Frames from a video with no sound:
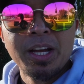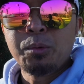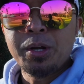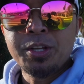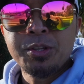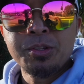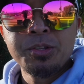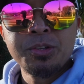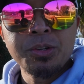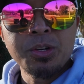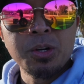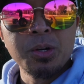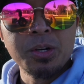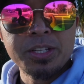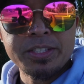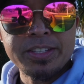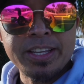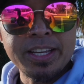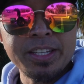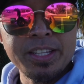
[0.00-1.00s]
When you do go
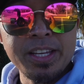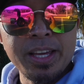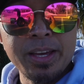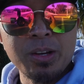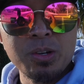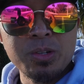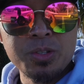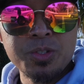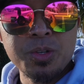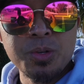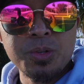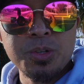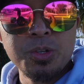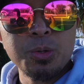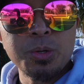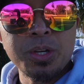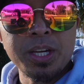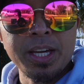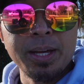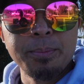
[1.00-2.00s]
to San Diego Zoo,
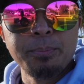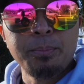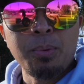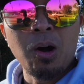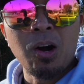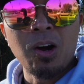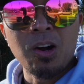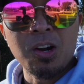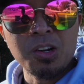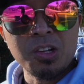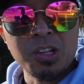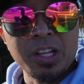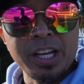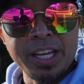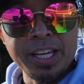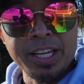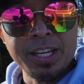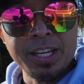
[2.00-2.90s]
you can parlay